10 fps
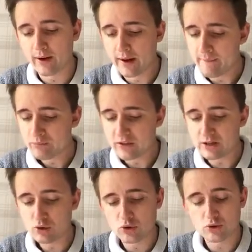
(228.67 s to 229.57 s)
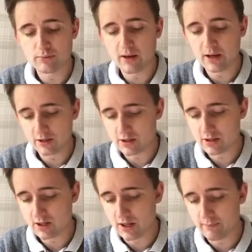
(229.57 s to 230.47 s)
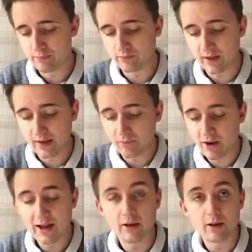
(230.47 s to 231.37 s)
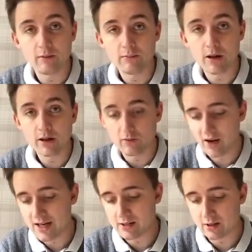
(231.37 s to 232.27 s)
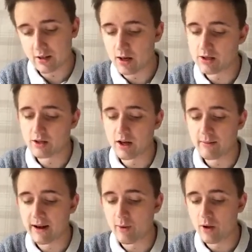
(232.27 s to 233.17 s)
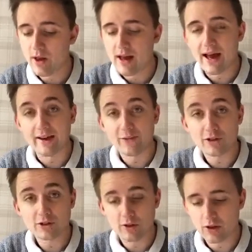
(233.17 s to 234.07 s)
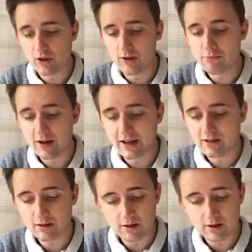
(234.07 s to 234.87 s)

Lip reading: And this horse was purchased and ran at Market Raisin last time out, and it finished in third place.